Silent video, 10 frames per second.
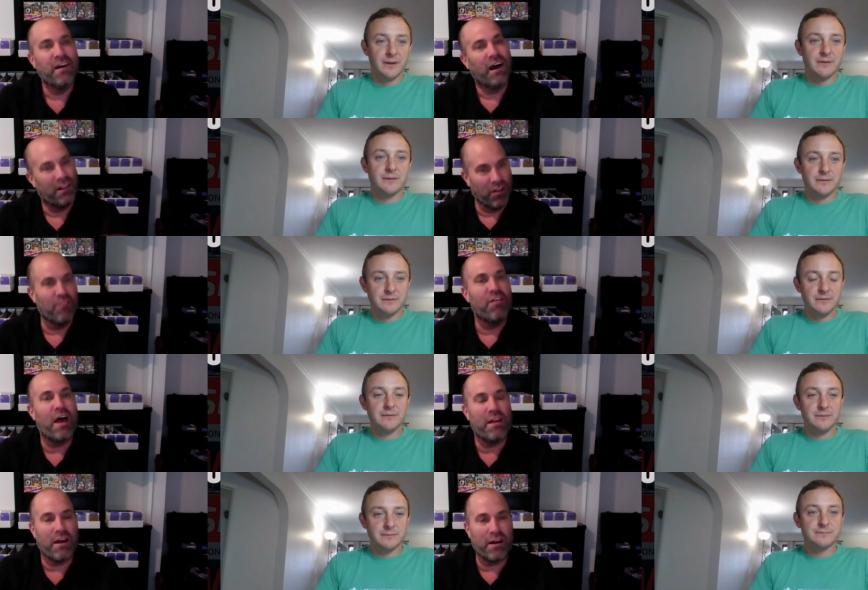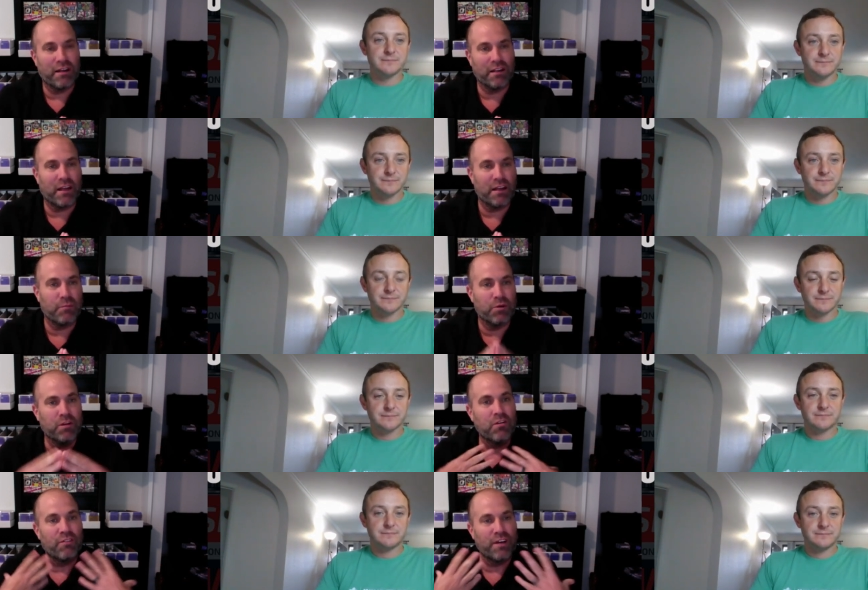Speaker 1: I love that. Now I can kind of put a
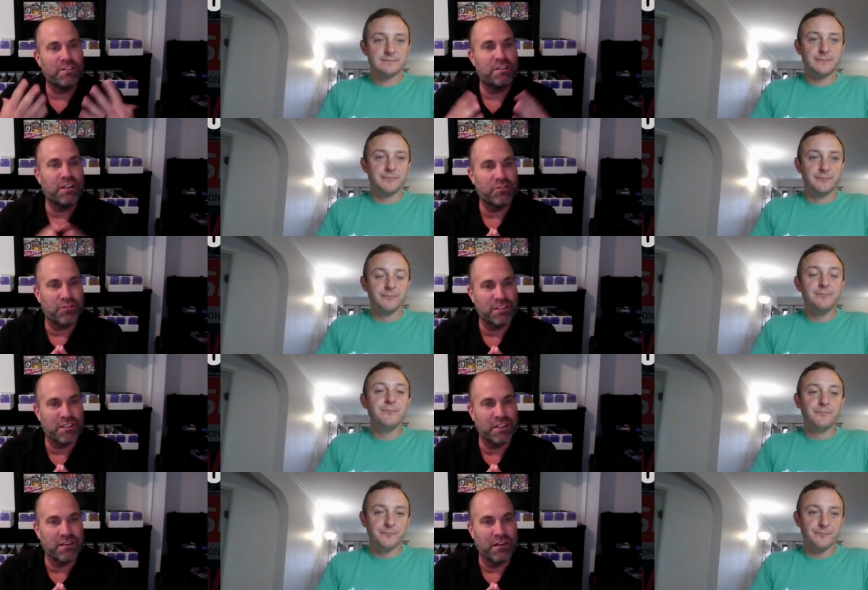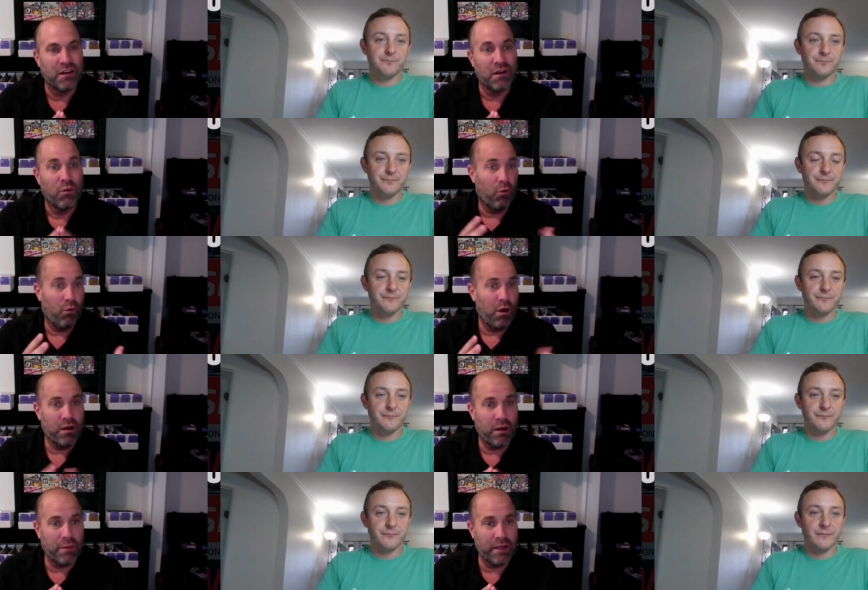little vested interest in. Well, one,
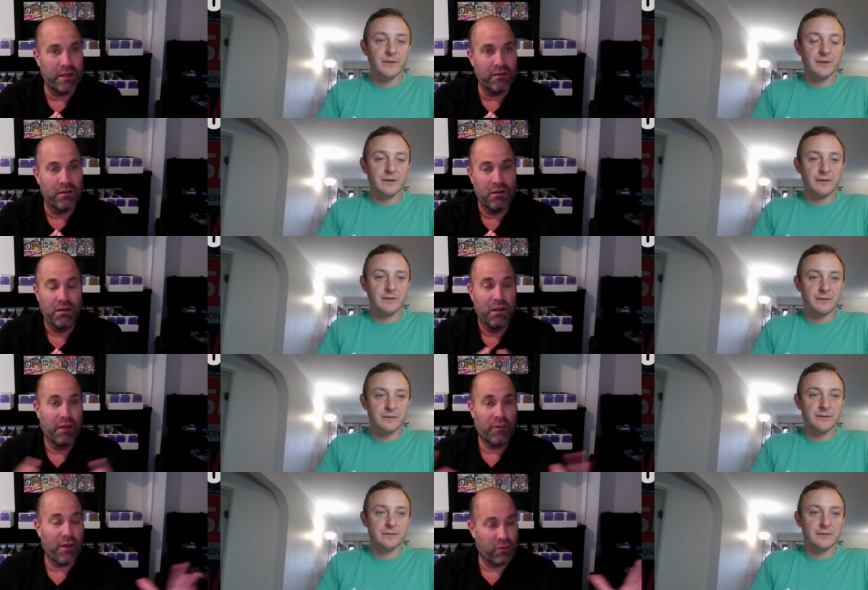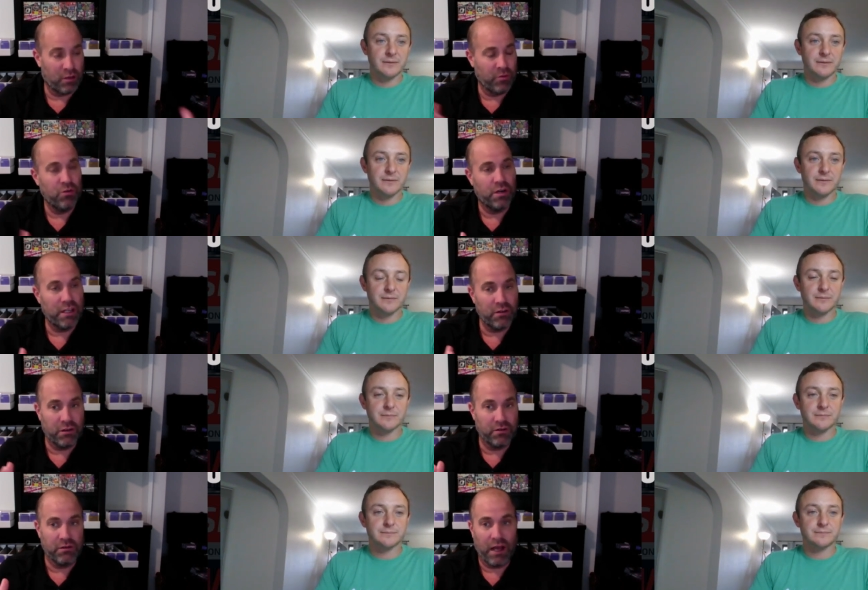I mean, and if you have a community, you
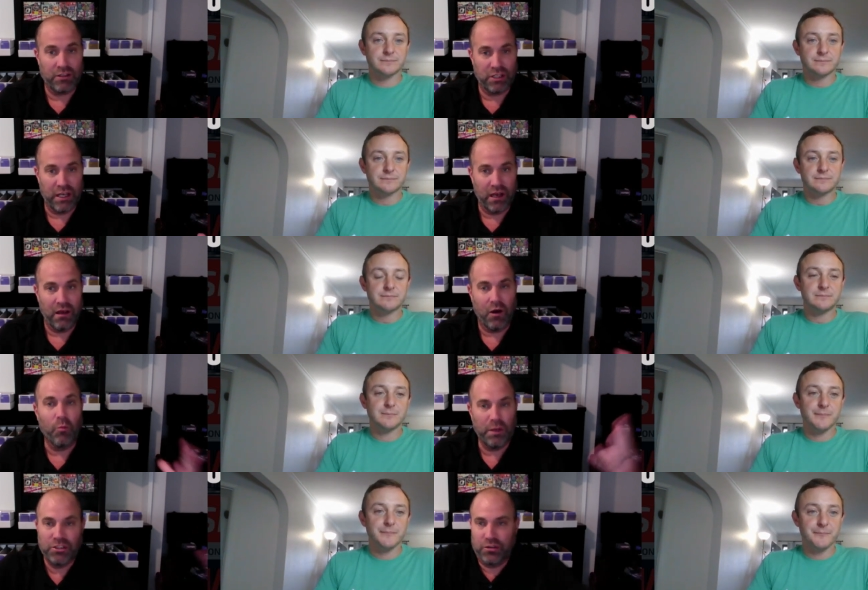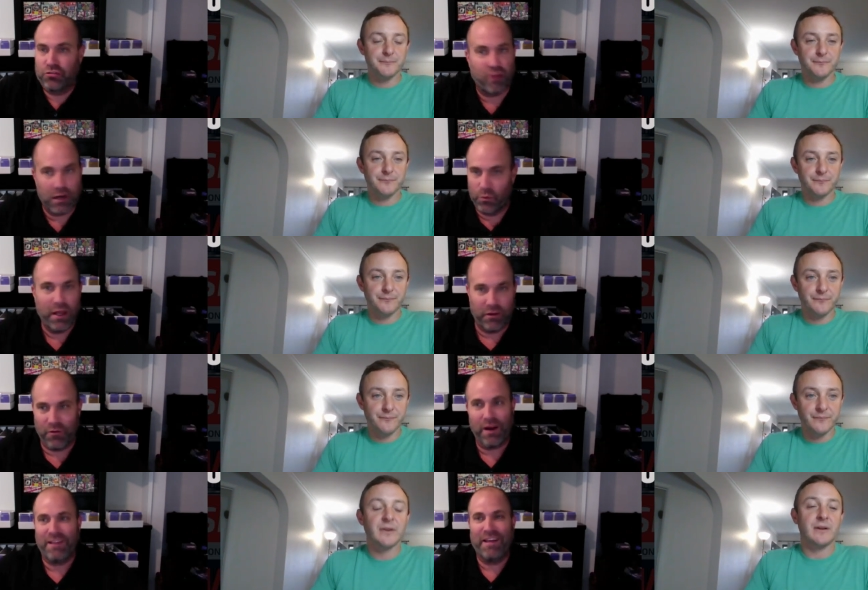can actually help each other try to win,
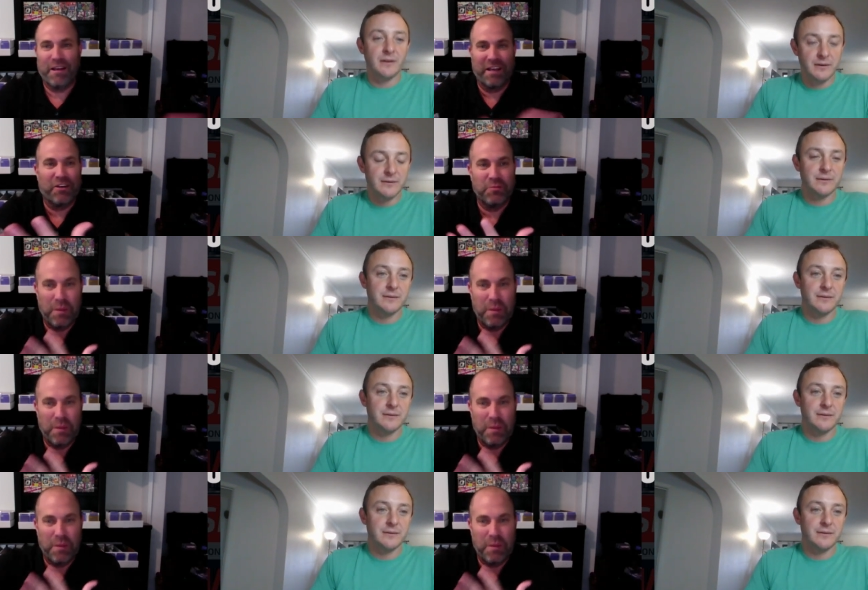right? Like it could be